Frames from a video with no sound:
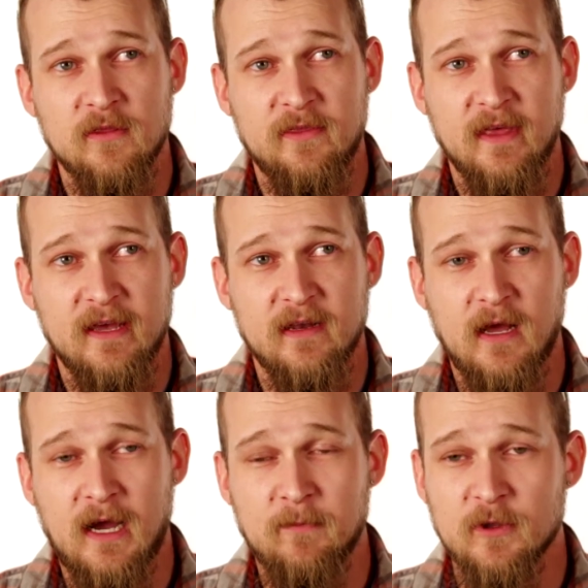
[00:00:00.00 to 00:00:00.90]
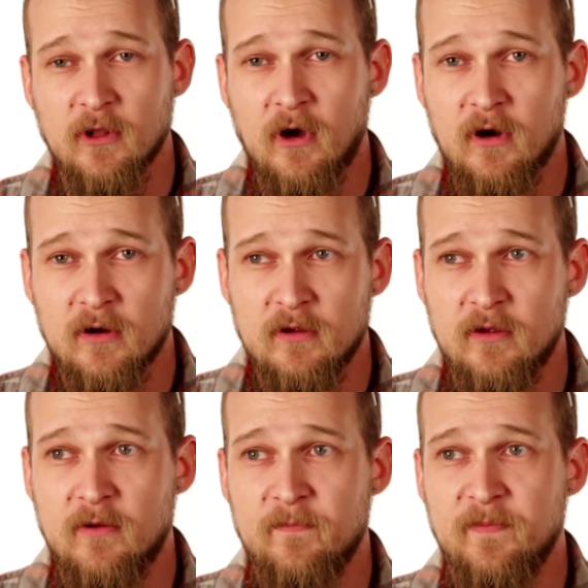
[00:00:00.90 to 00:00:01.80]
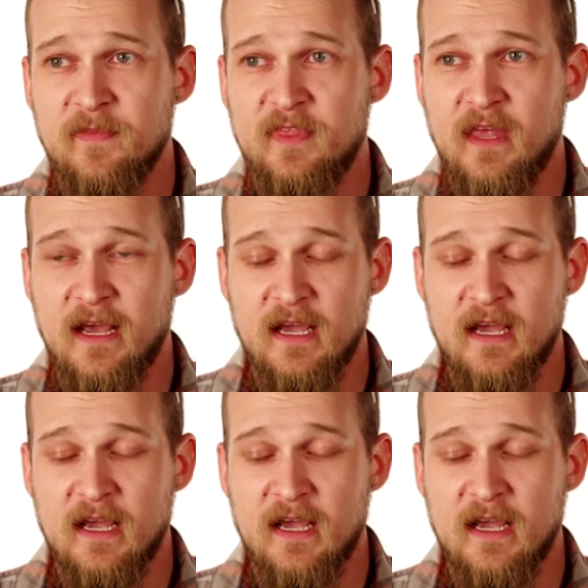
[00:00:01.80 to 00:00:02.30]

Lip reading: that I belong, that I